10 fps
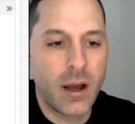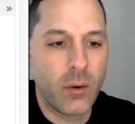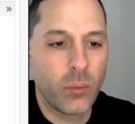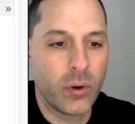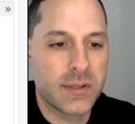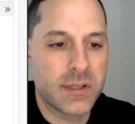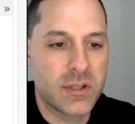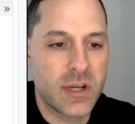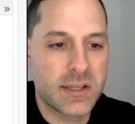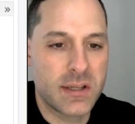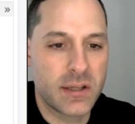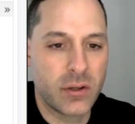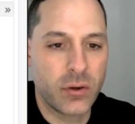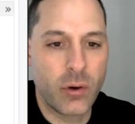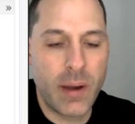I would suggest that
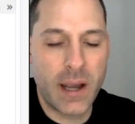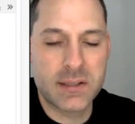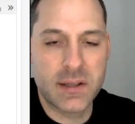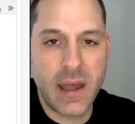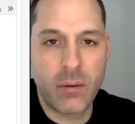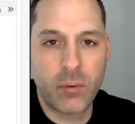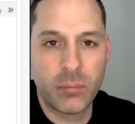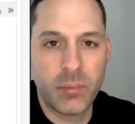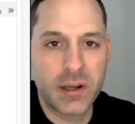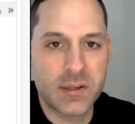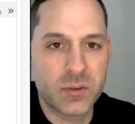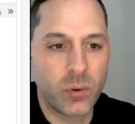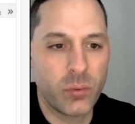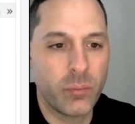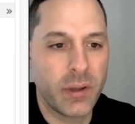you go back to that one because we
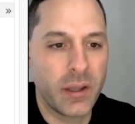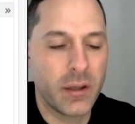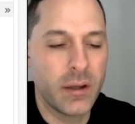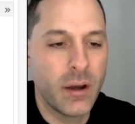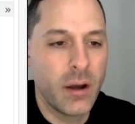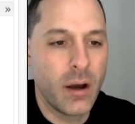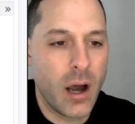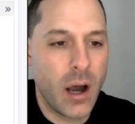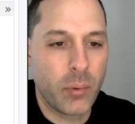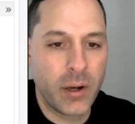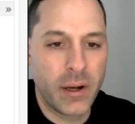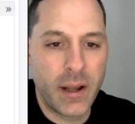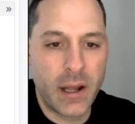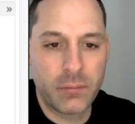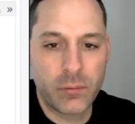will be operating
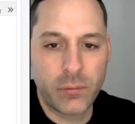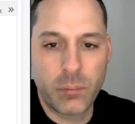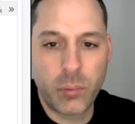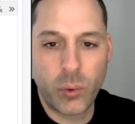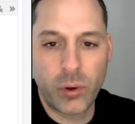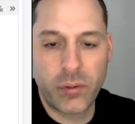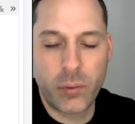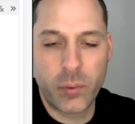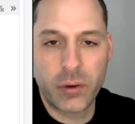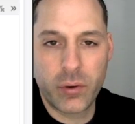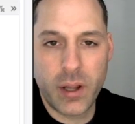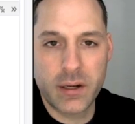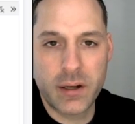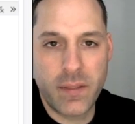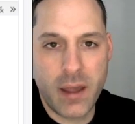out of a report that we
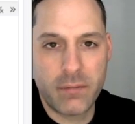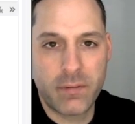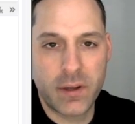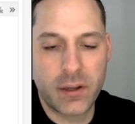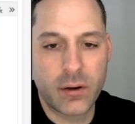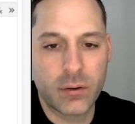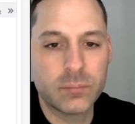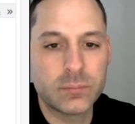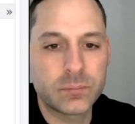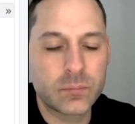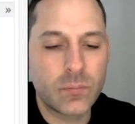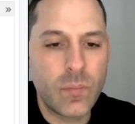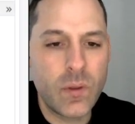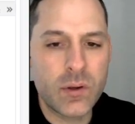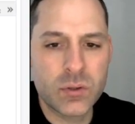created in that video.
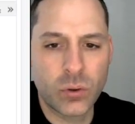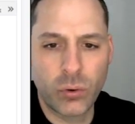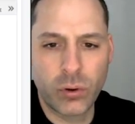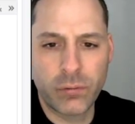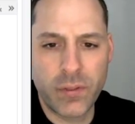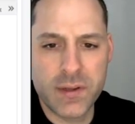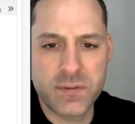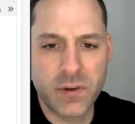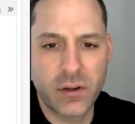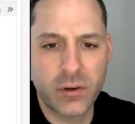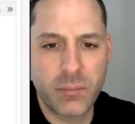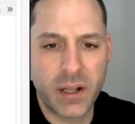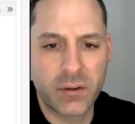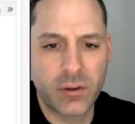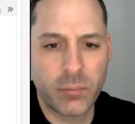So in order for this video to
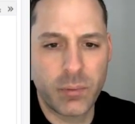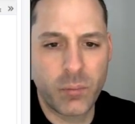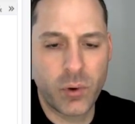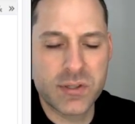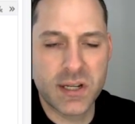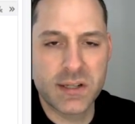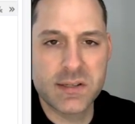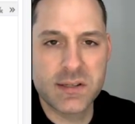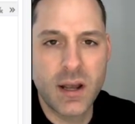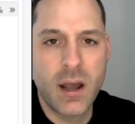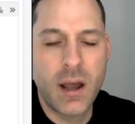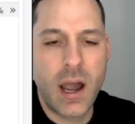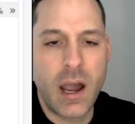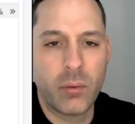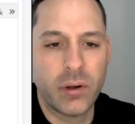make a little bit more sense,
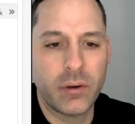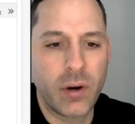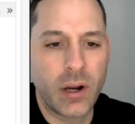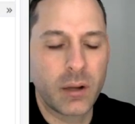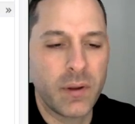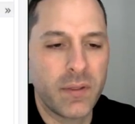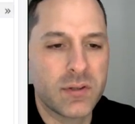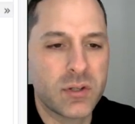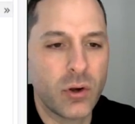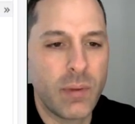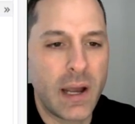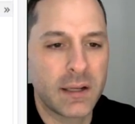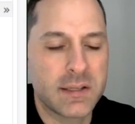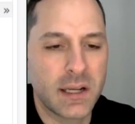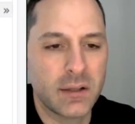I would recommend that you go
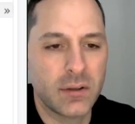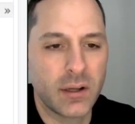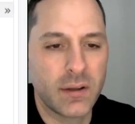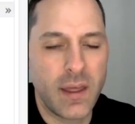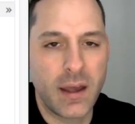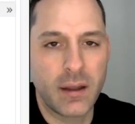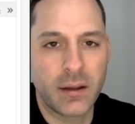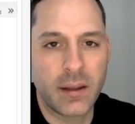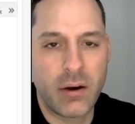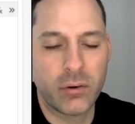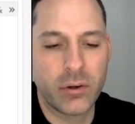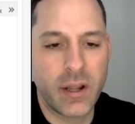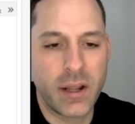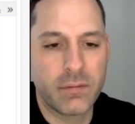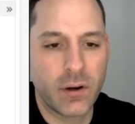back and take a look at that calendar
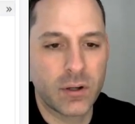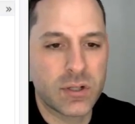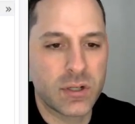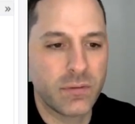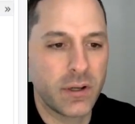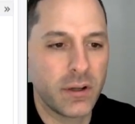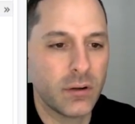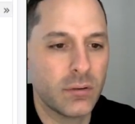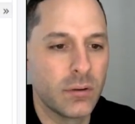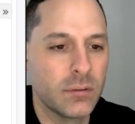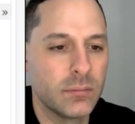date function video.